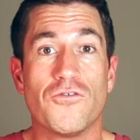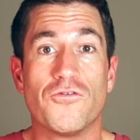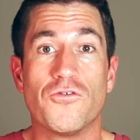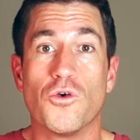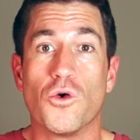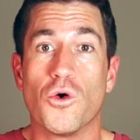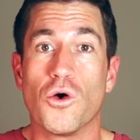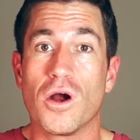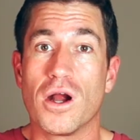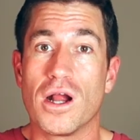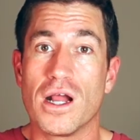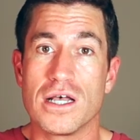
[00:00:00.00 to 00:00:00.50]

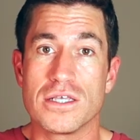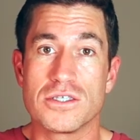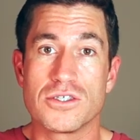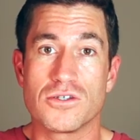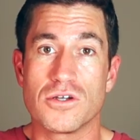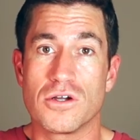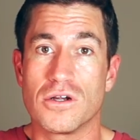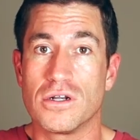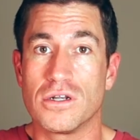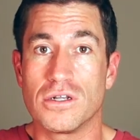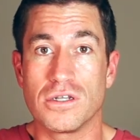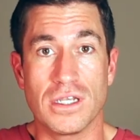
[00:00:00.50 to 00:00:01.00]
for a
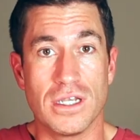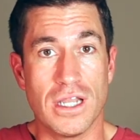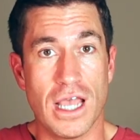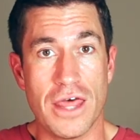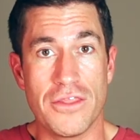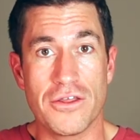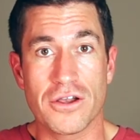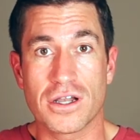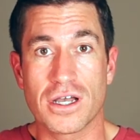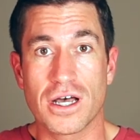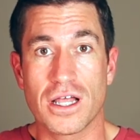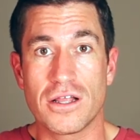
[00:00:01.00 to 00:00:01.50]
certain
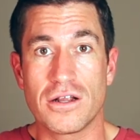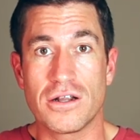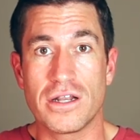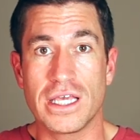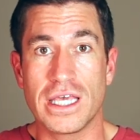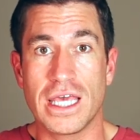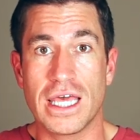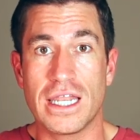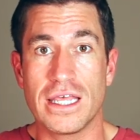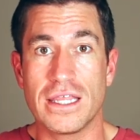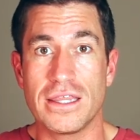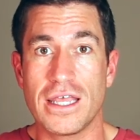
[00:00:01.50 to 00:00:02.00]
other color to
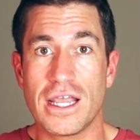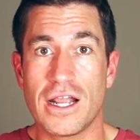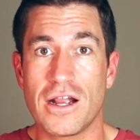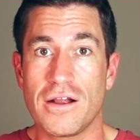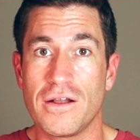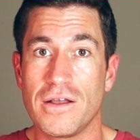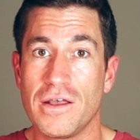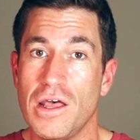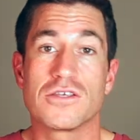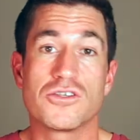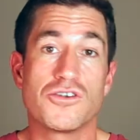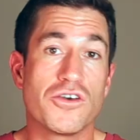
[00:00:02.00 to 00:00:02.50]
get in
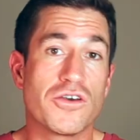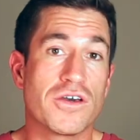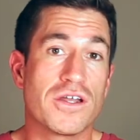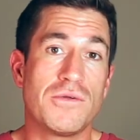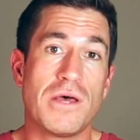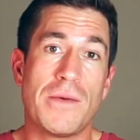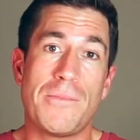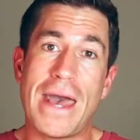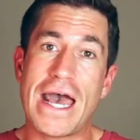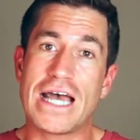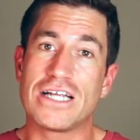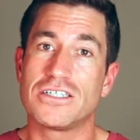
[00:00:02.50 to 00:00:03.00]
there. So you could
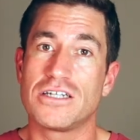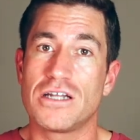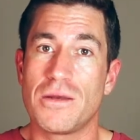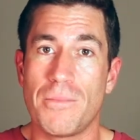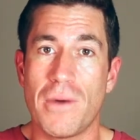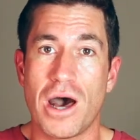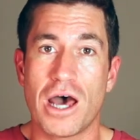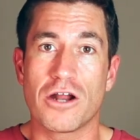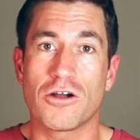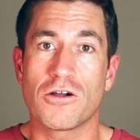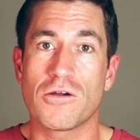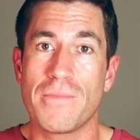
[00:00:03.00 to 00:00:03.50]
imagine a
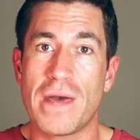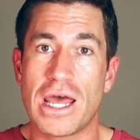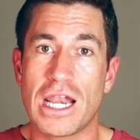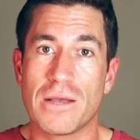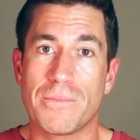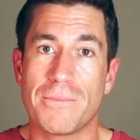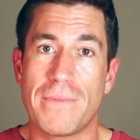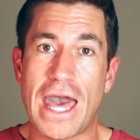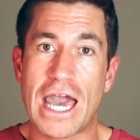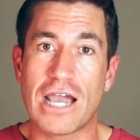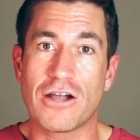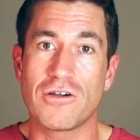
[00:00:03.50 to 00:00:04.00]

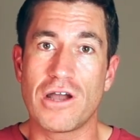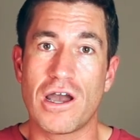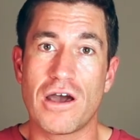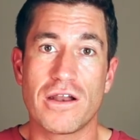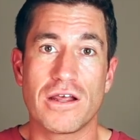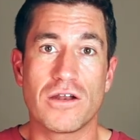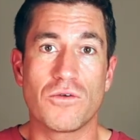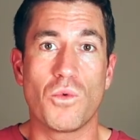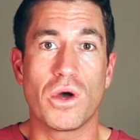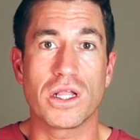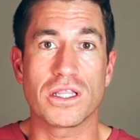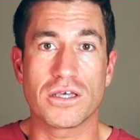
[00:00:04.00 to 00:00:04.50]
monochromatic background
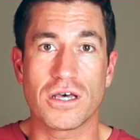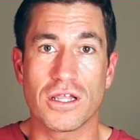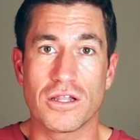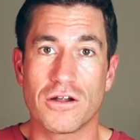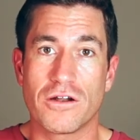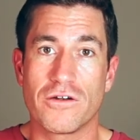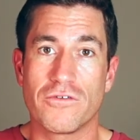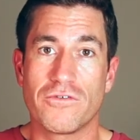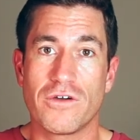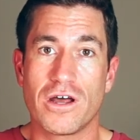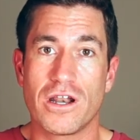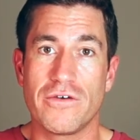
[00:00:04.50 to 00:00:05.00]
and one color
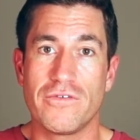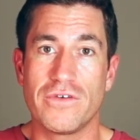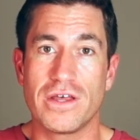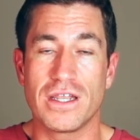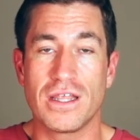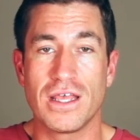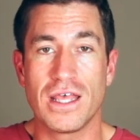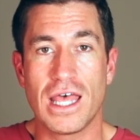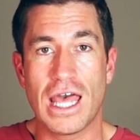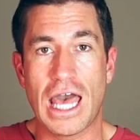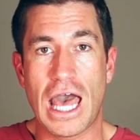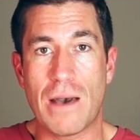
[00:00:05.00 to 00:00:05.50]
in front of
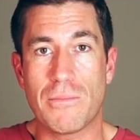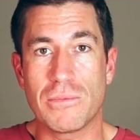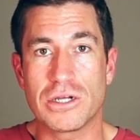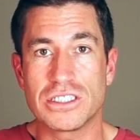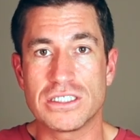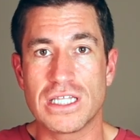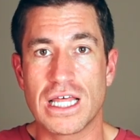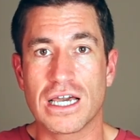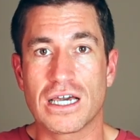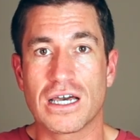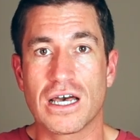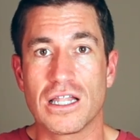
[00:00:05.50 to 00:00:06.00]
it, how much
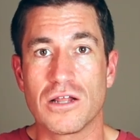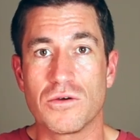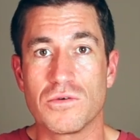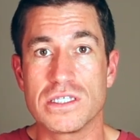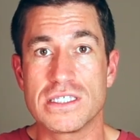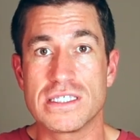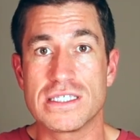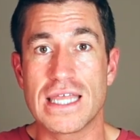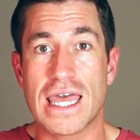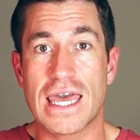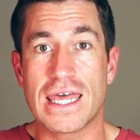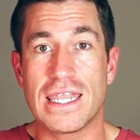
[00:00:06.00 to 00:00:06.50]
that color
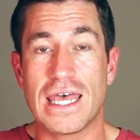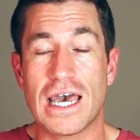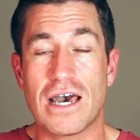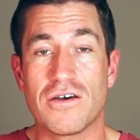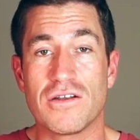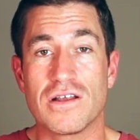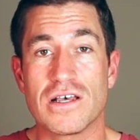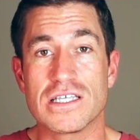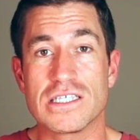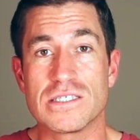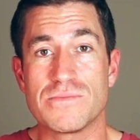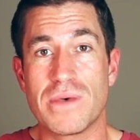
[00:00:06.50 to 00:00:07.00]
would stand
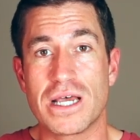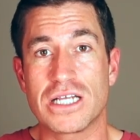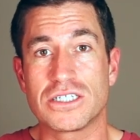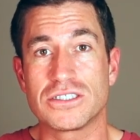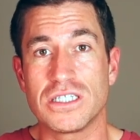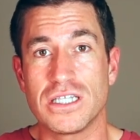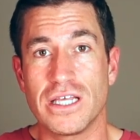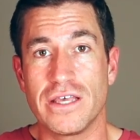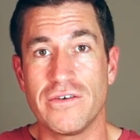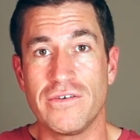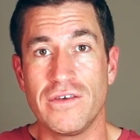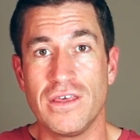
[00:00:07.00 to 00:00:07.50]
out,
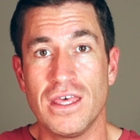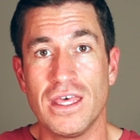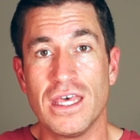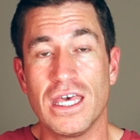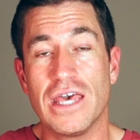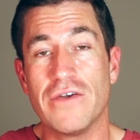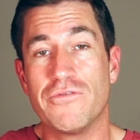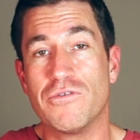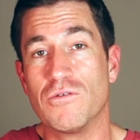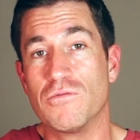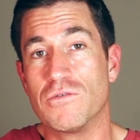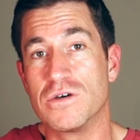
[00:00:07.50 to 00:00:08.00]
especially
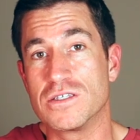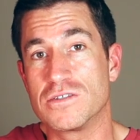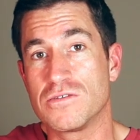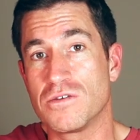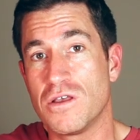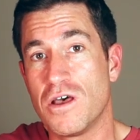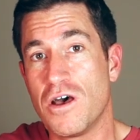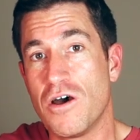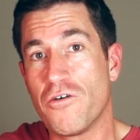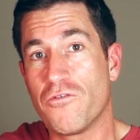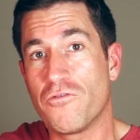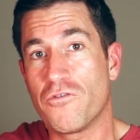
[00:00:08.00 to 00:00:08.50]
if it was
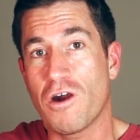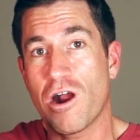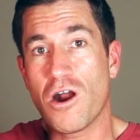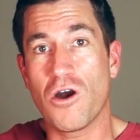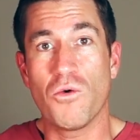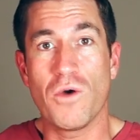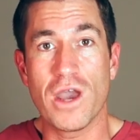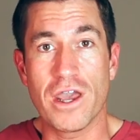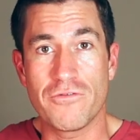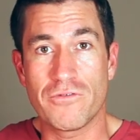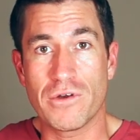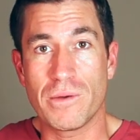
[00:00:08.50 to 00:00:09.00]
far
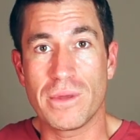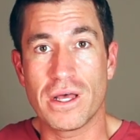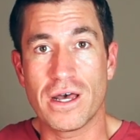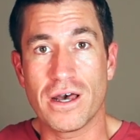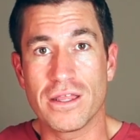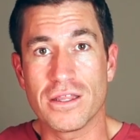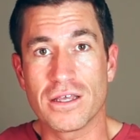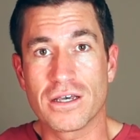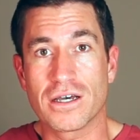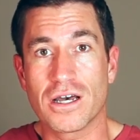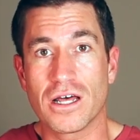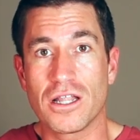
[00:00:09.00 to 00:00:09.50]
away from it
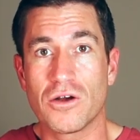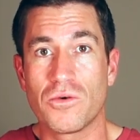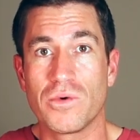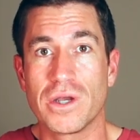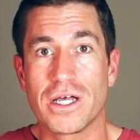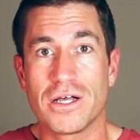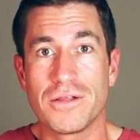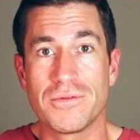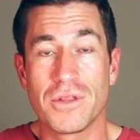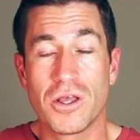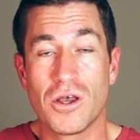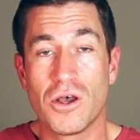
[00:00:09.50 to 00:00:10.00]
on the color
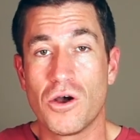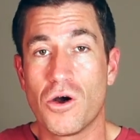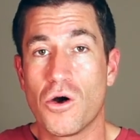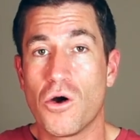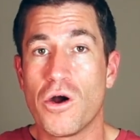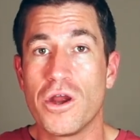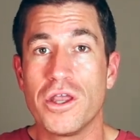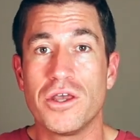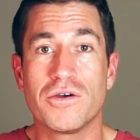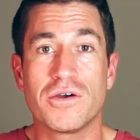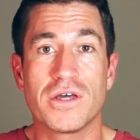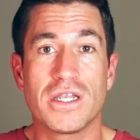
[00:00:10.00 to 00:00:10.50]
wheel.
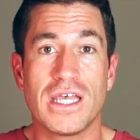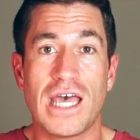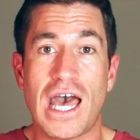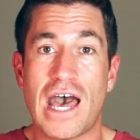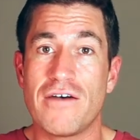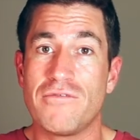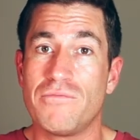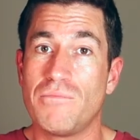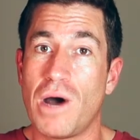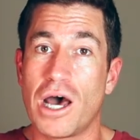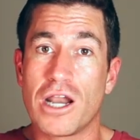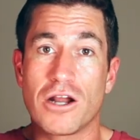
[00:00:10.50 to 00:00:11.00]
Or you could
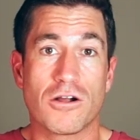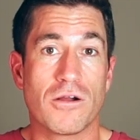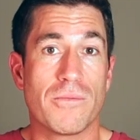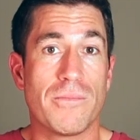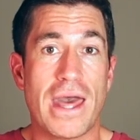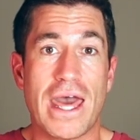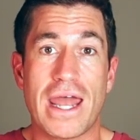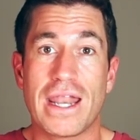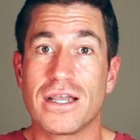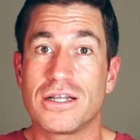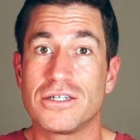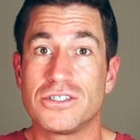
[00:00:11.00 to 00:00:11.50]
have
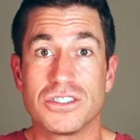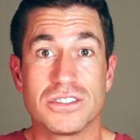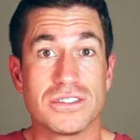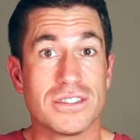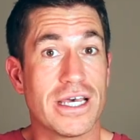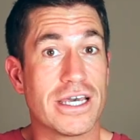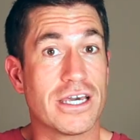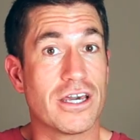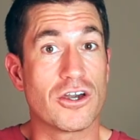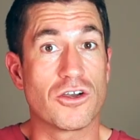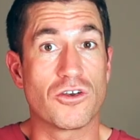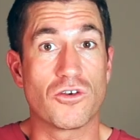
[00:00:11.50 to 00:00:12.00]
monochromatic, just
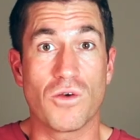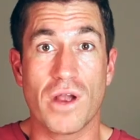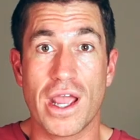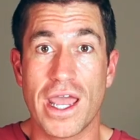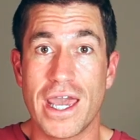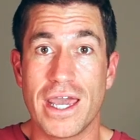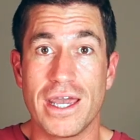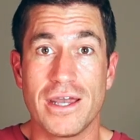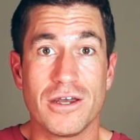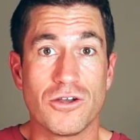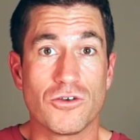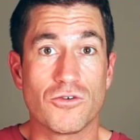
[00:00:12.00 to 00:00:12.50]
like a
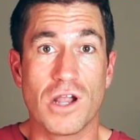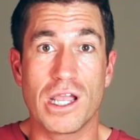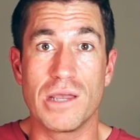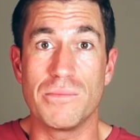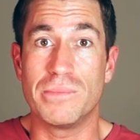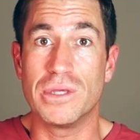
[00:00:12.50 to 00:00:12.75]
gray, gray